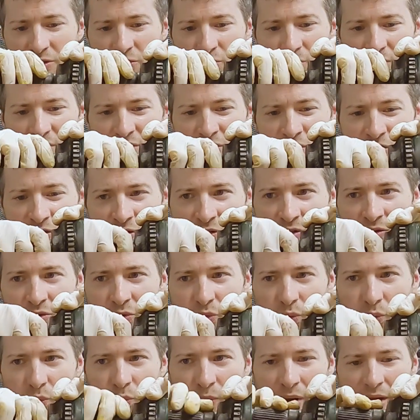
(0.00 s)
twist
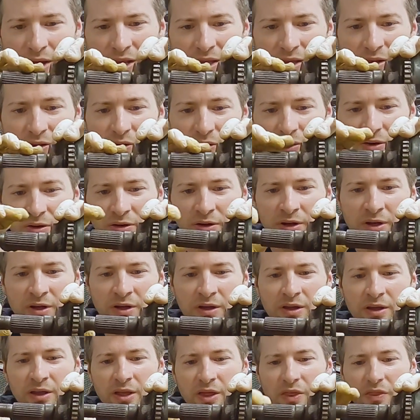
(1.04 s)
right here.
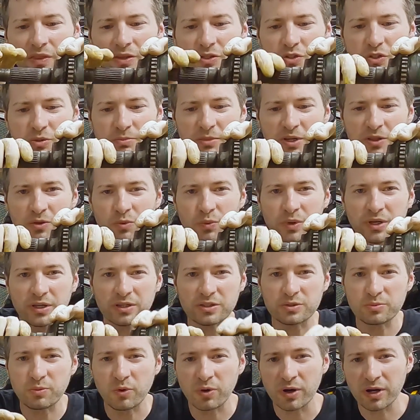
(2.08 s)
This would be the
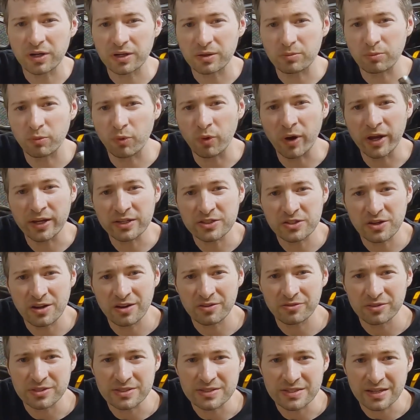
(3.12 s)
weakest point, and it breaks
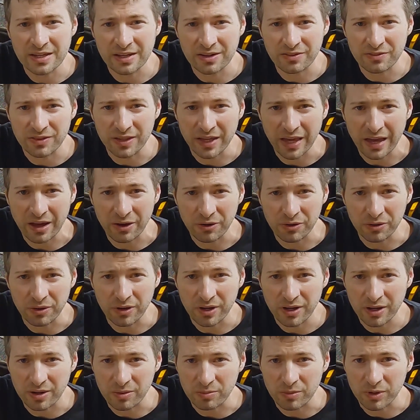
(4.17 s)
off inside of the outer
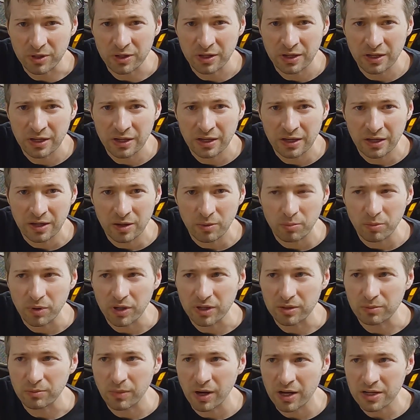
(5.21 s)
hub.
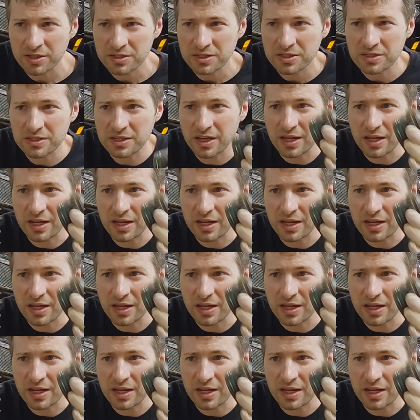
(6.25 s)
But in Mazda's